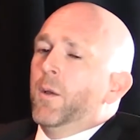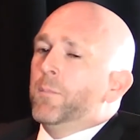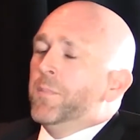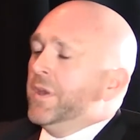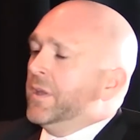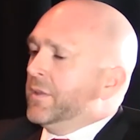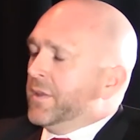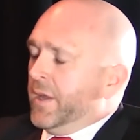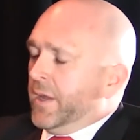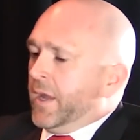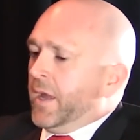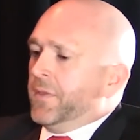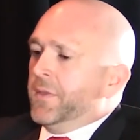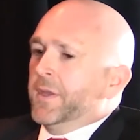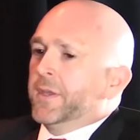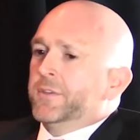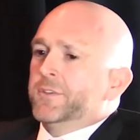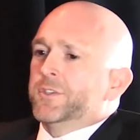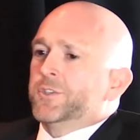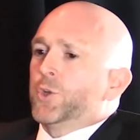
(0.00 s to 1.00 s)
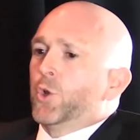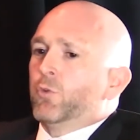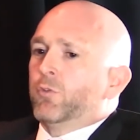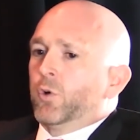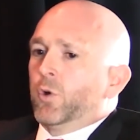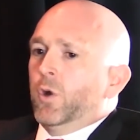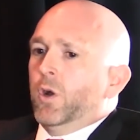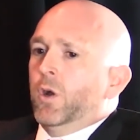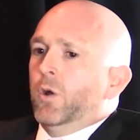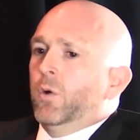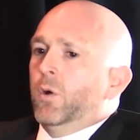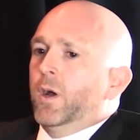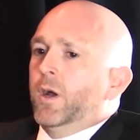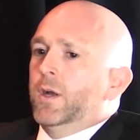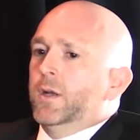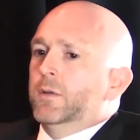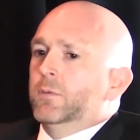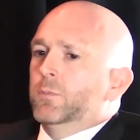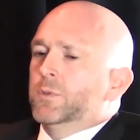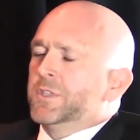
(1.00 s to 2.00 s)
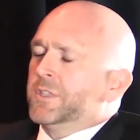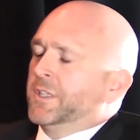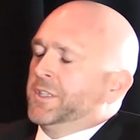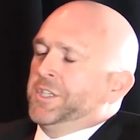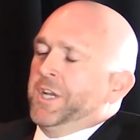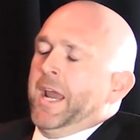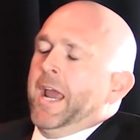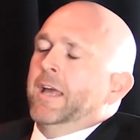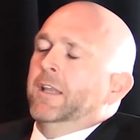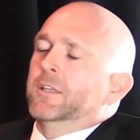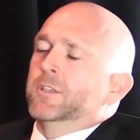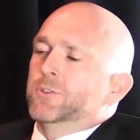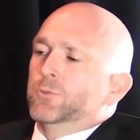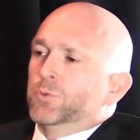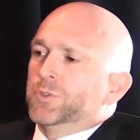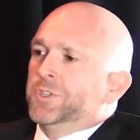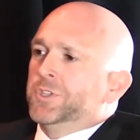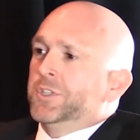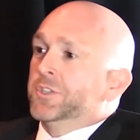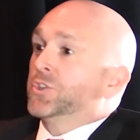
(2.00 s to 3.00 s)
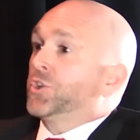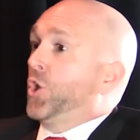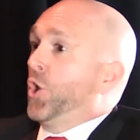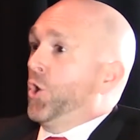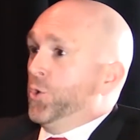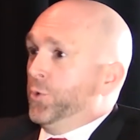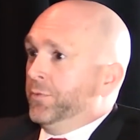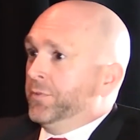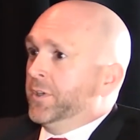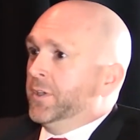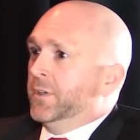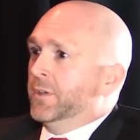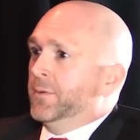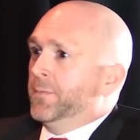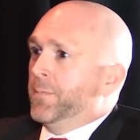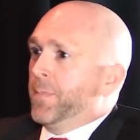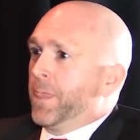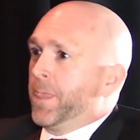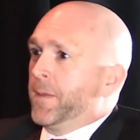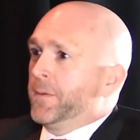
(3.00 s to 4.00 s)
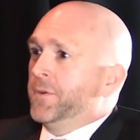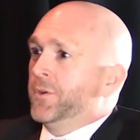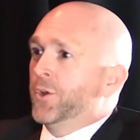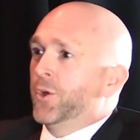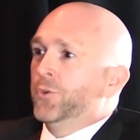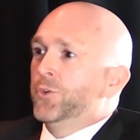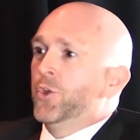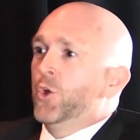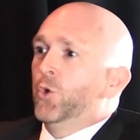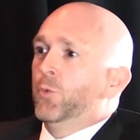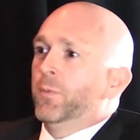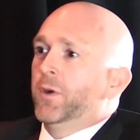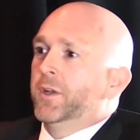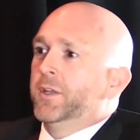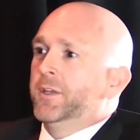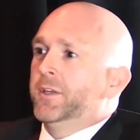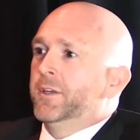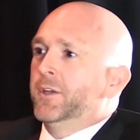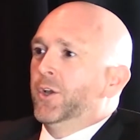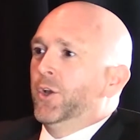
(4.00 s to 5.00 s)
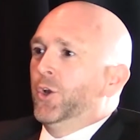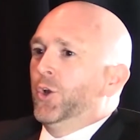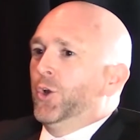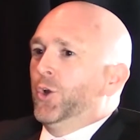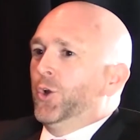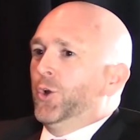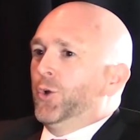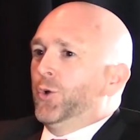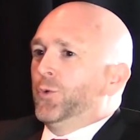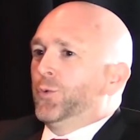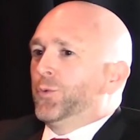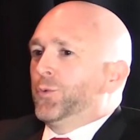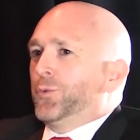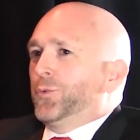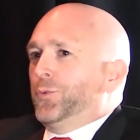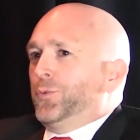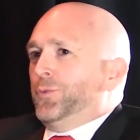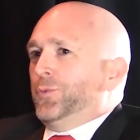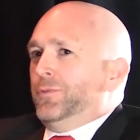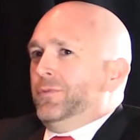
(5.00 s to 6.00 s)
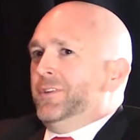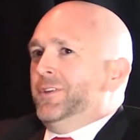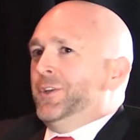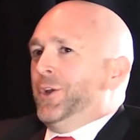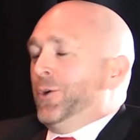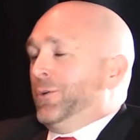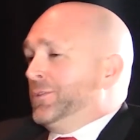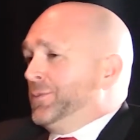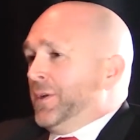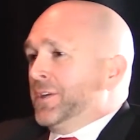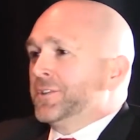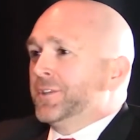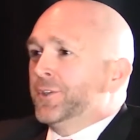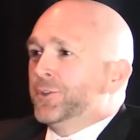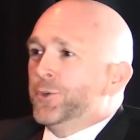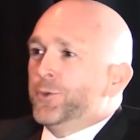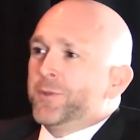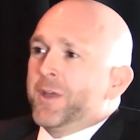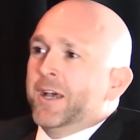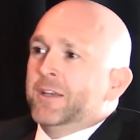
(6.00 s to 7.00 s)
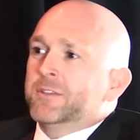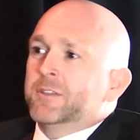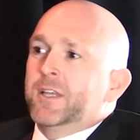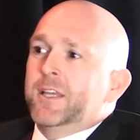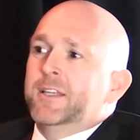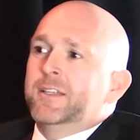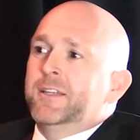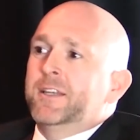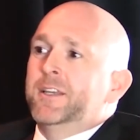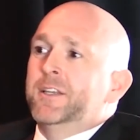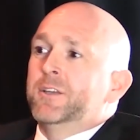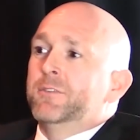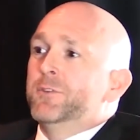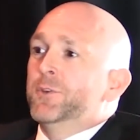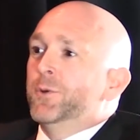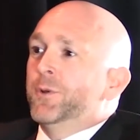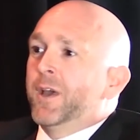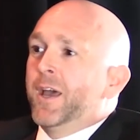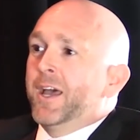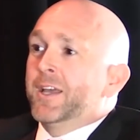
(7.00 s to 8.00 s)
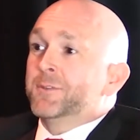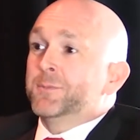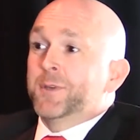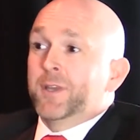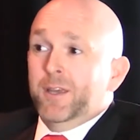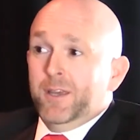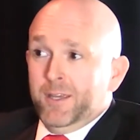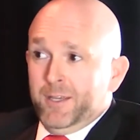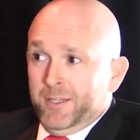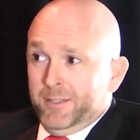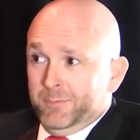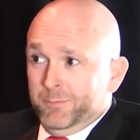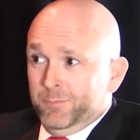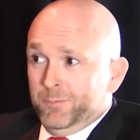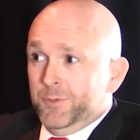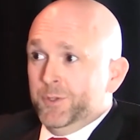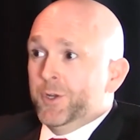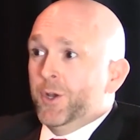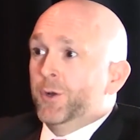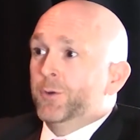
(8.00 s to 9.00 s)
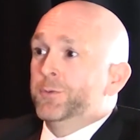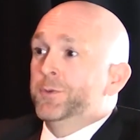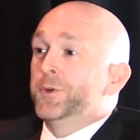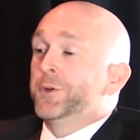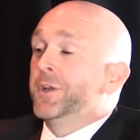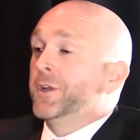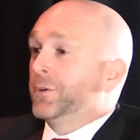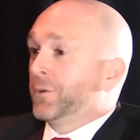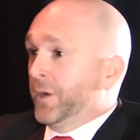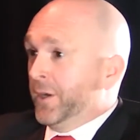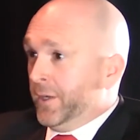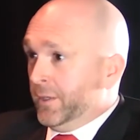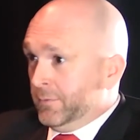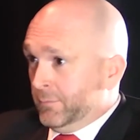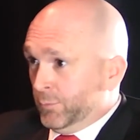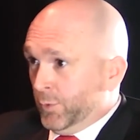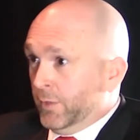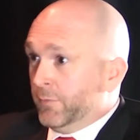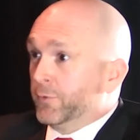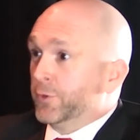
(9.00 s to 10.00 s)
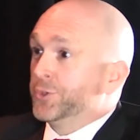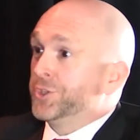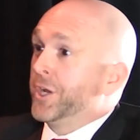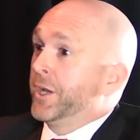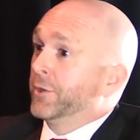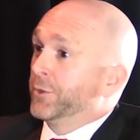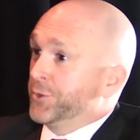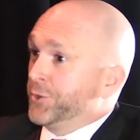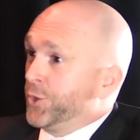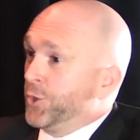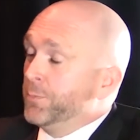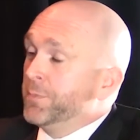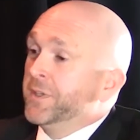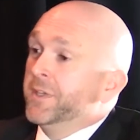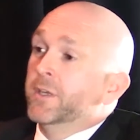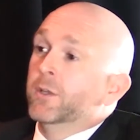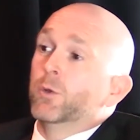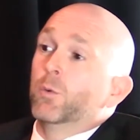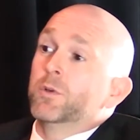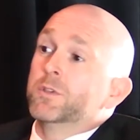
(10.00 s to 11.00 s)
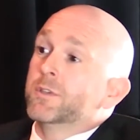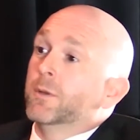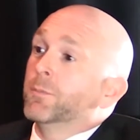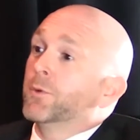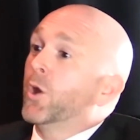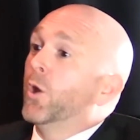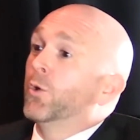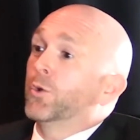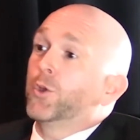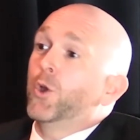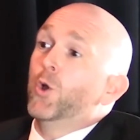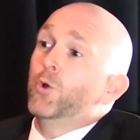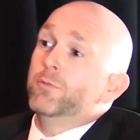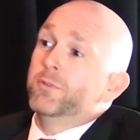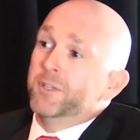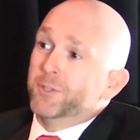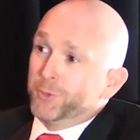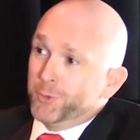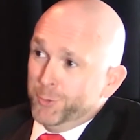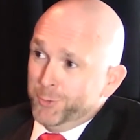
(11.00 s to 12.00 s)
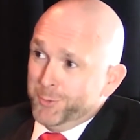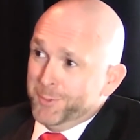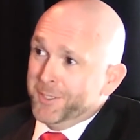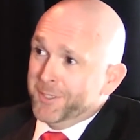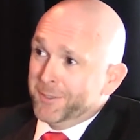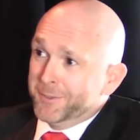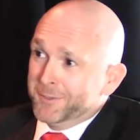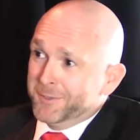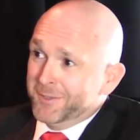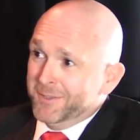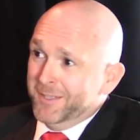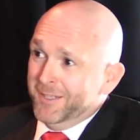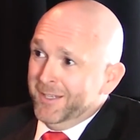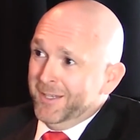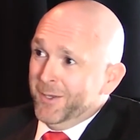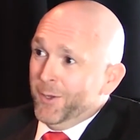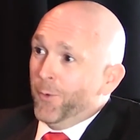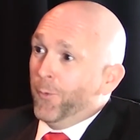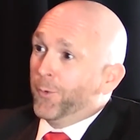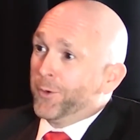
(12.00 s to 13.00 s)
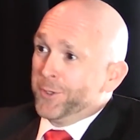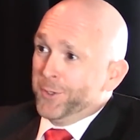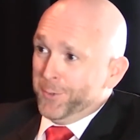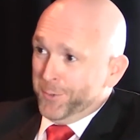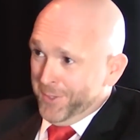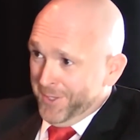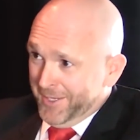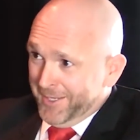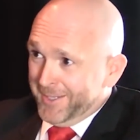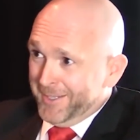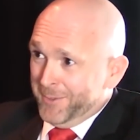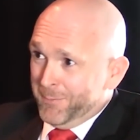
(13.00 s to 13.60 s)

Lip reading: Big thing, I think, just overall was a challenge was just COVID. Nobody, especially in 2018, if you had asked me, hey, you're getting ready to run for jailer, you're going to be dealing with something called COVID in 2 years. What do you think?